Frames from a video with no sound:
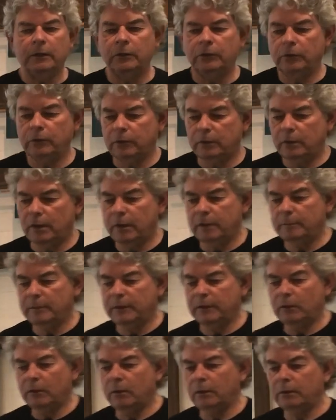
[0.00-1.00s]
you're
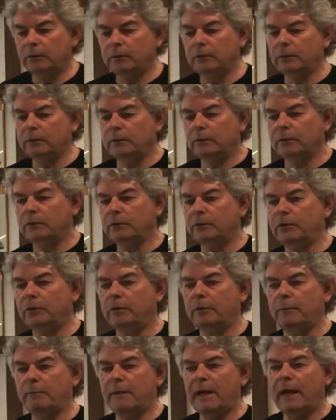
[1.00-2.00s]
coming on to
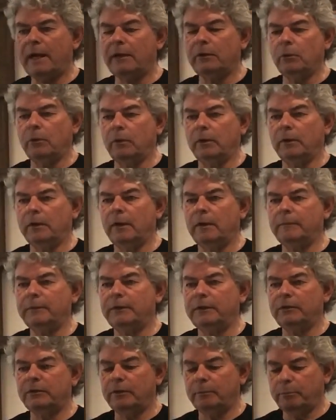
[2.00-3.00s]
the mat or coming into